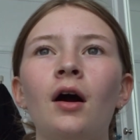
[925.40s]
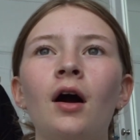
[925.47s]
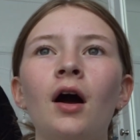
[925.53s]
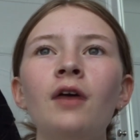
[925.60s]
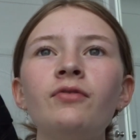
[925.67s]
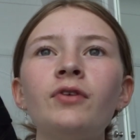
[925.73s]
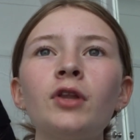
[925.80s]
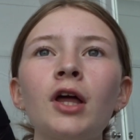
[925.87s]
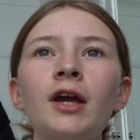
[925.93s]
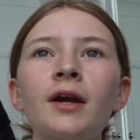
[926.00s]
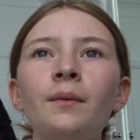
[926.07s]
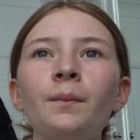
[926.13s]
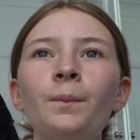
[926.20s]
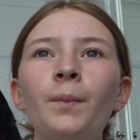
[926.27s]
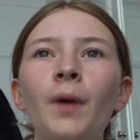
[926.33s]
I feel
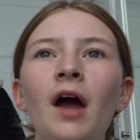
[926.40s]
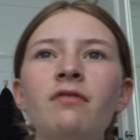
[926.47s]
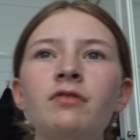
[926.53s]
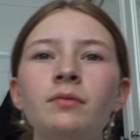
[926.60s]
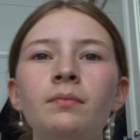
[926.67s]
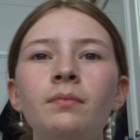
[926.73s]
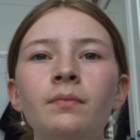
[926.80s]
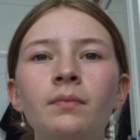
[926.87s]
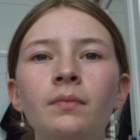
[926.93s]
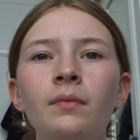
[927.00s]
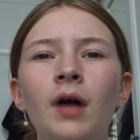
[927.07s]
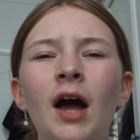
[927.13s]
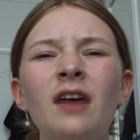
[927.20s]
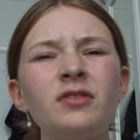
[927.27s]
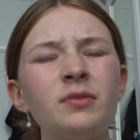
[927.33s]
like I
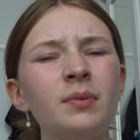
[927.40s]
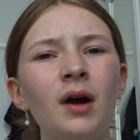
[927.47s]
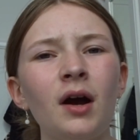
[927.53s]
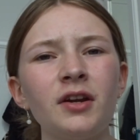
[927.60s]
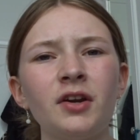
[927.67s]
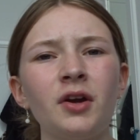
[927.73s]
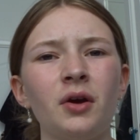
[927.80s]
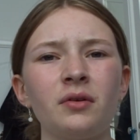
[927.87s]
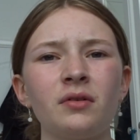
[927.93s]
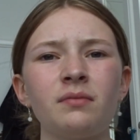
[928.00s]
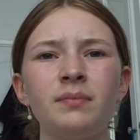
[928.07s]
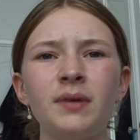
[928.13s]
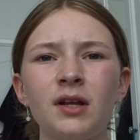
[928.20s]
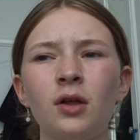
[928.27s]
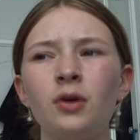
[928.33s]
have to be, I don't know,
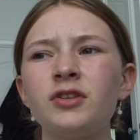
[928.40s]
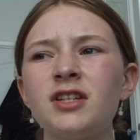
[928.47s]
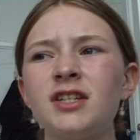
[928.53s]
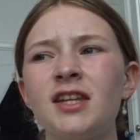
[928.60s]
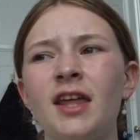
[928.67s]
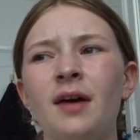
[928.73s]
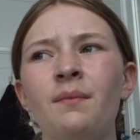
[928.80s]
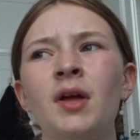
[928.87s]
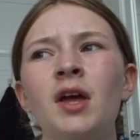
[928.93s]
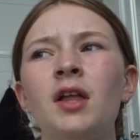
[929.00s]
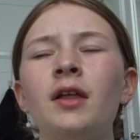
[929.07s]
be closer to them.